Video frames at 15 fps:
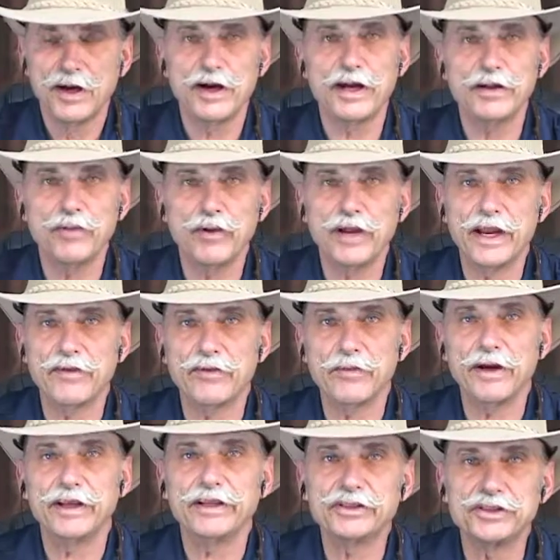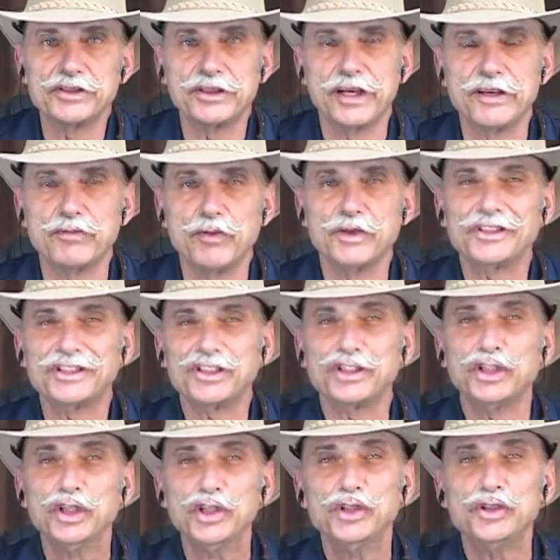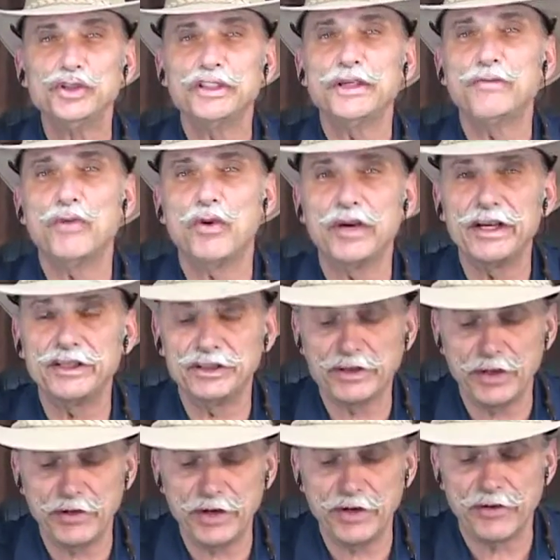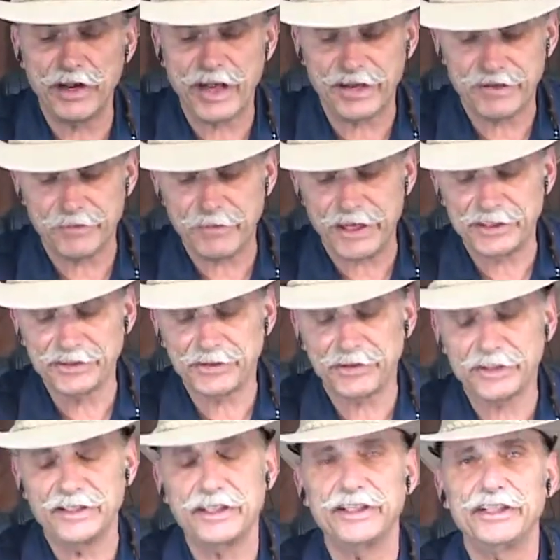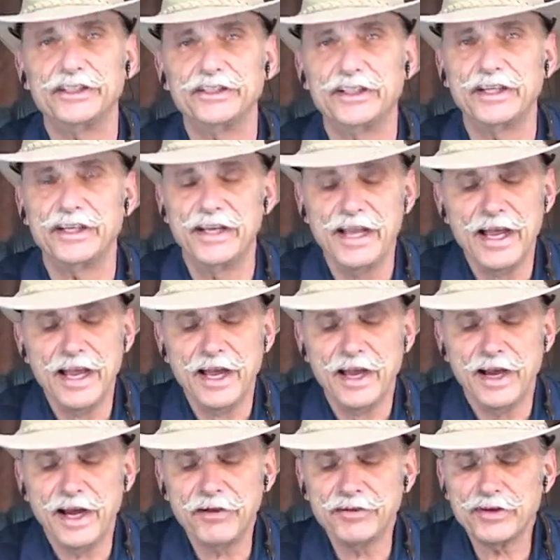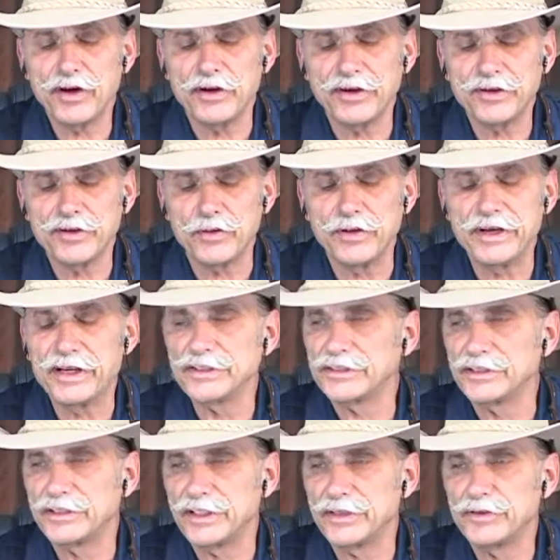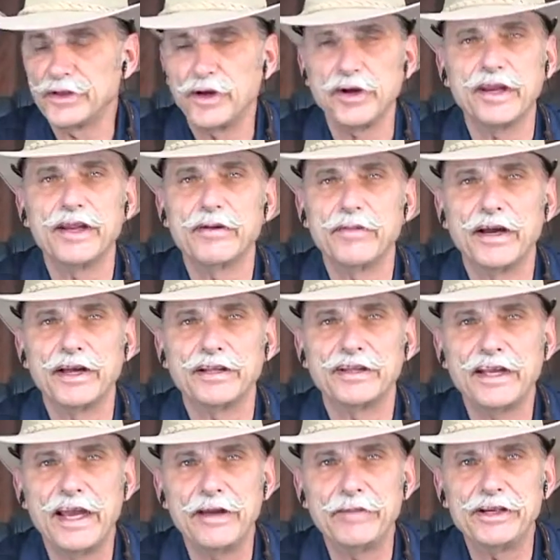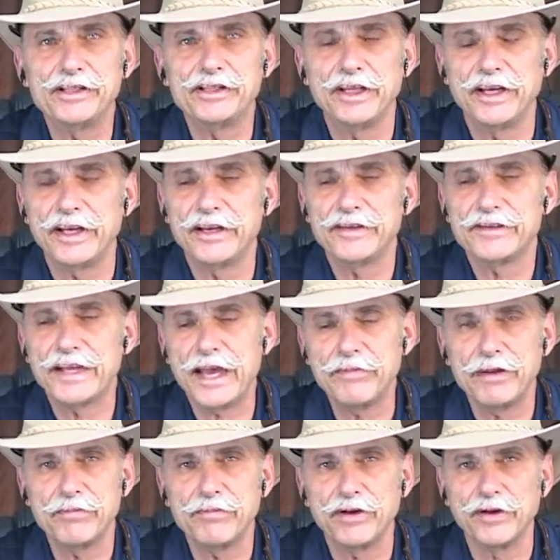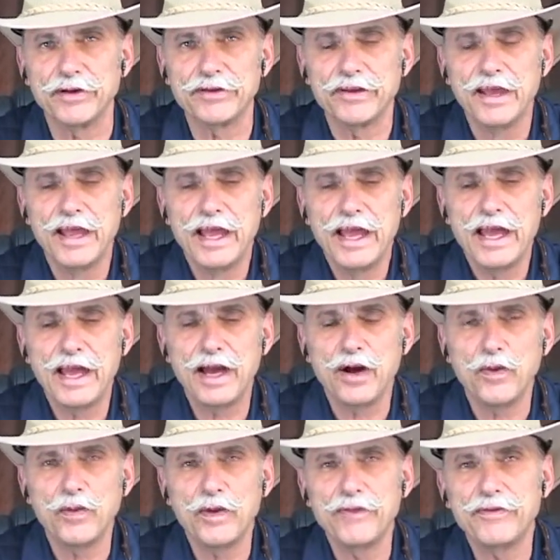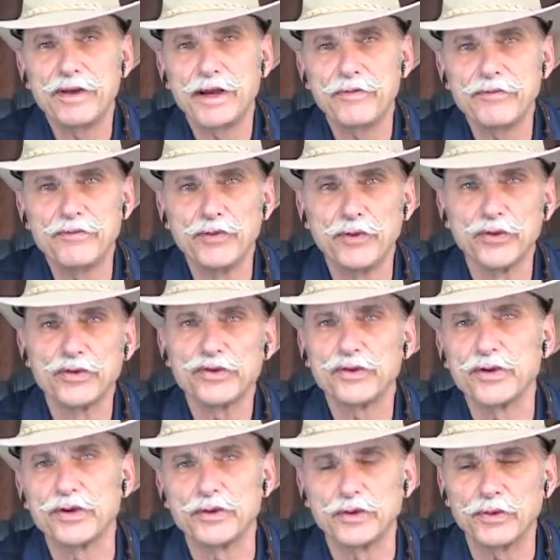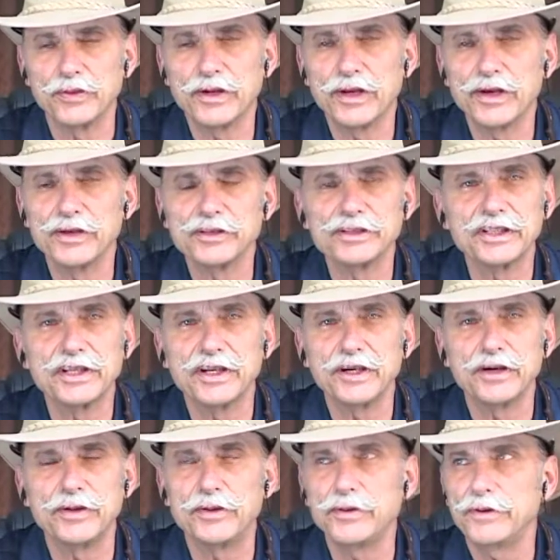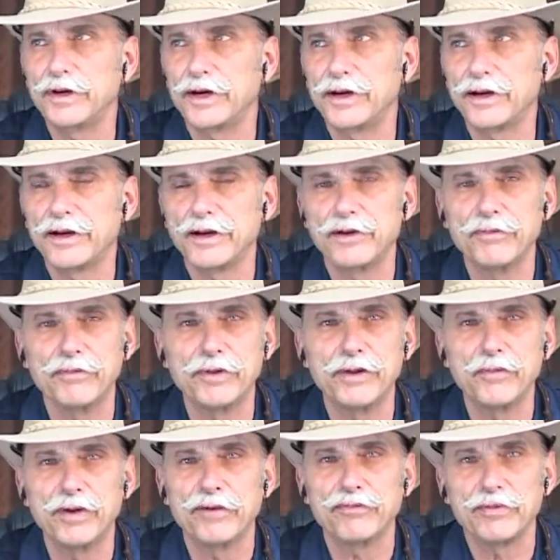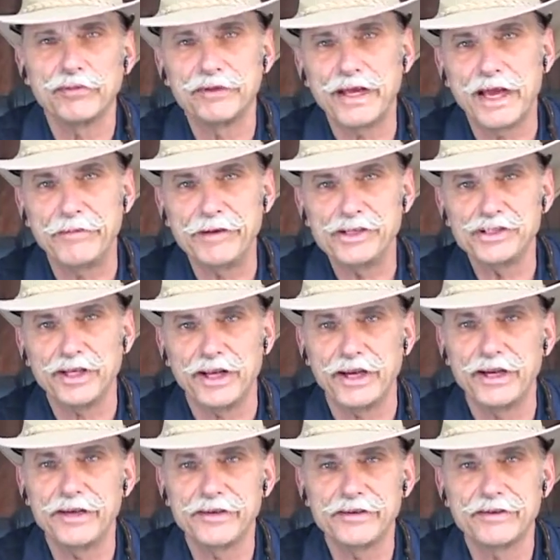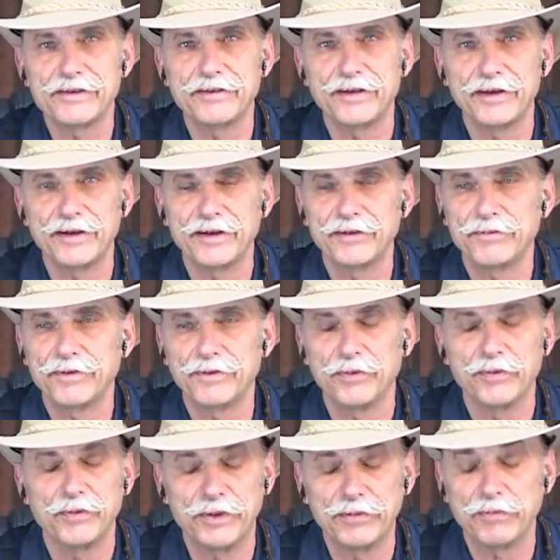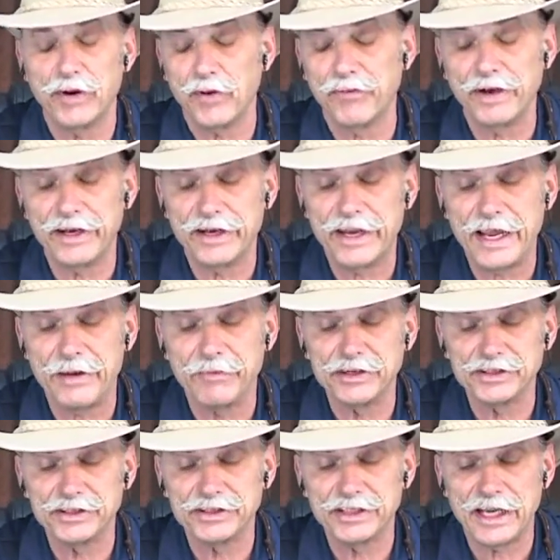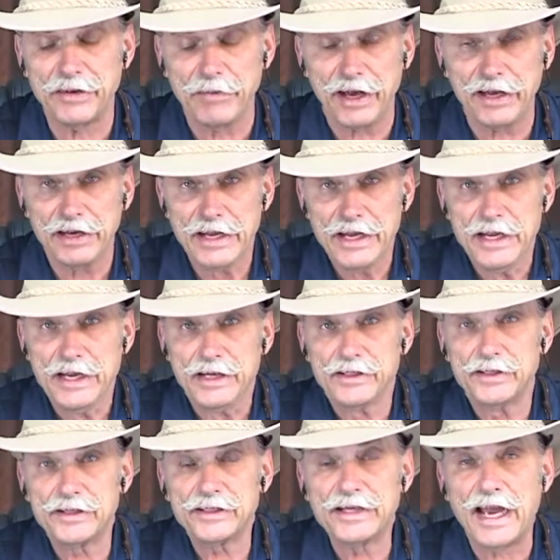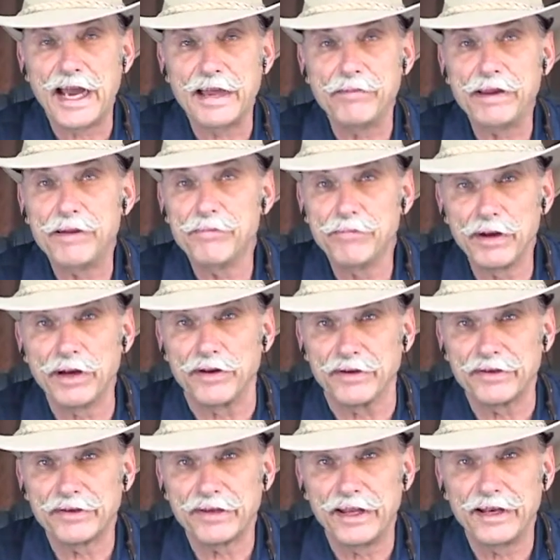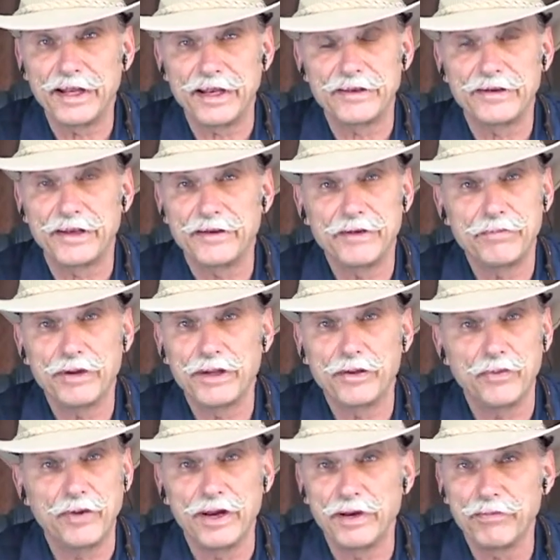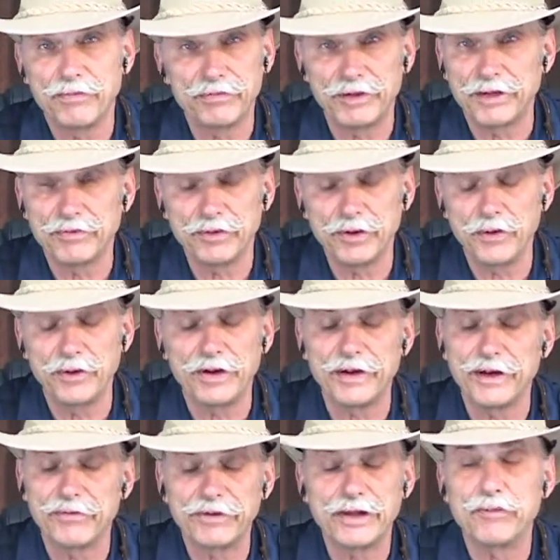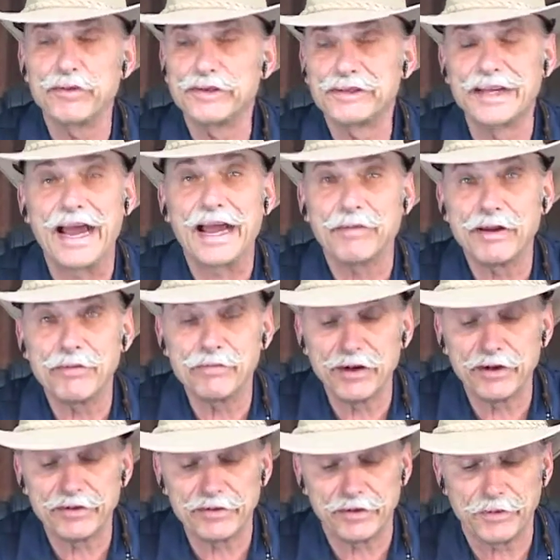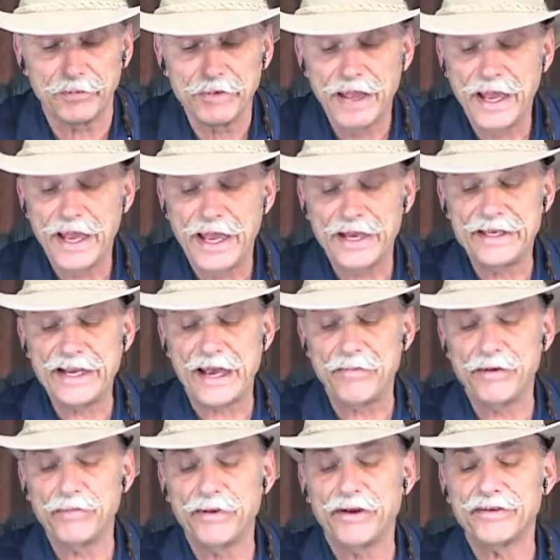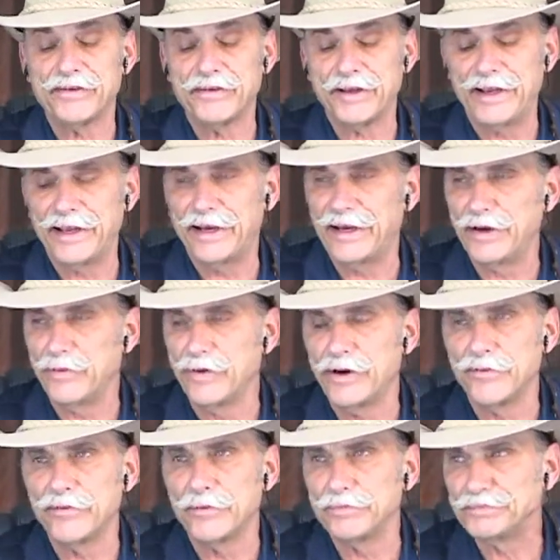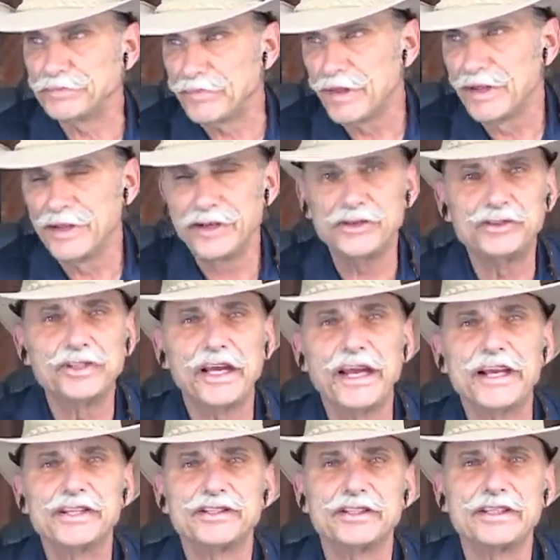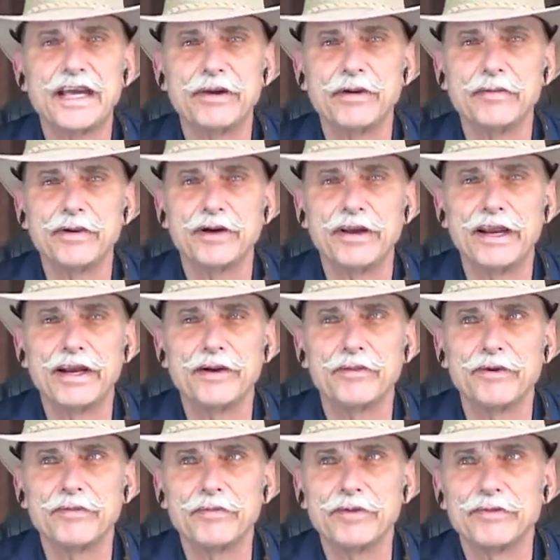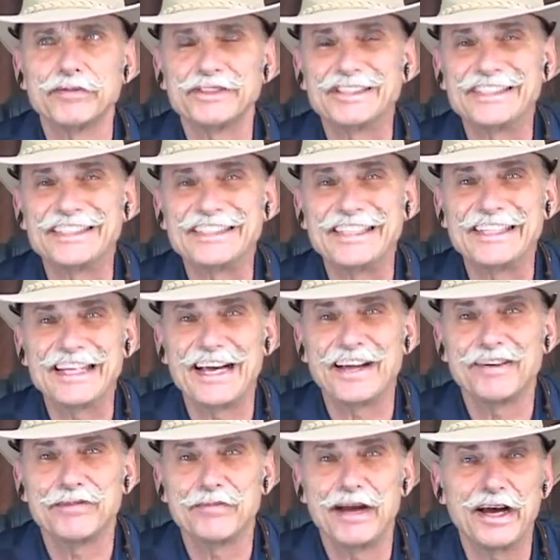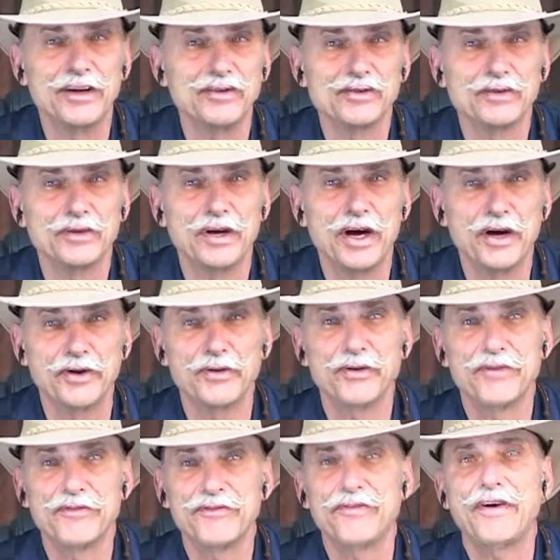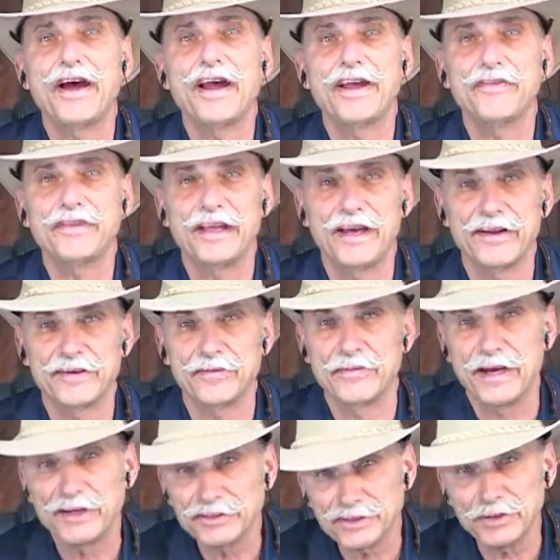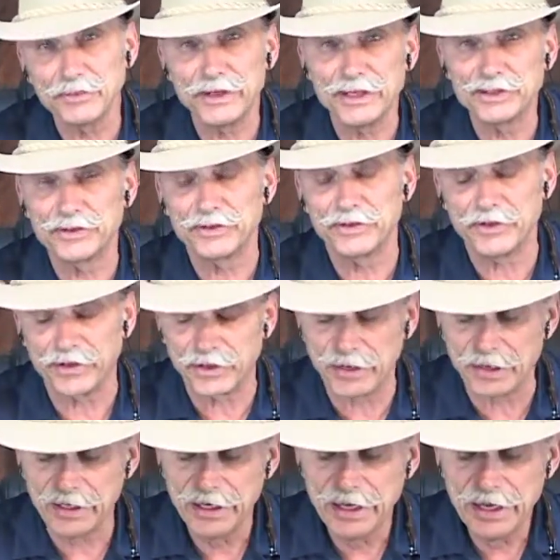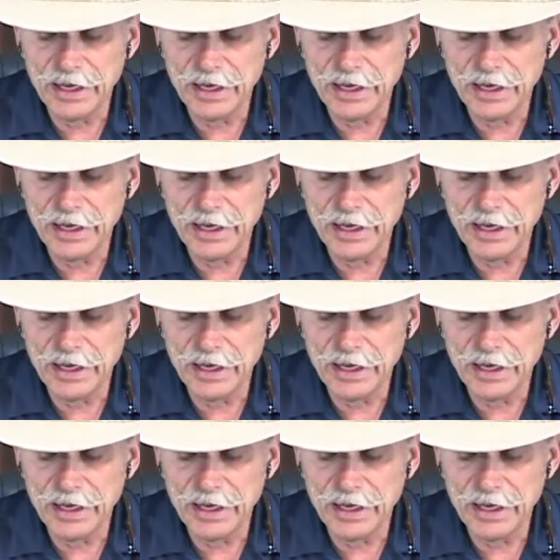All right, good morning, everybody. This is James Morris, Tuesday morning show here on Ask the Master Auto Technician. And I was talking to someone yesterday talking about timing chains, timing belts, how we've come full circle. Years ago, uh, we went from timing chains uh, to when overhead cam engines came out to timing belts. And that seemed to be the way things were going. Everything was timing belts on them. And timing belts had anywhere from you change the timing belt anywhere from every 60,000 miles to 105,000 miles, somewhere in that general area.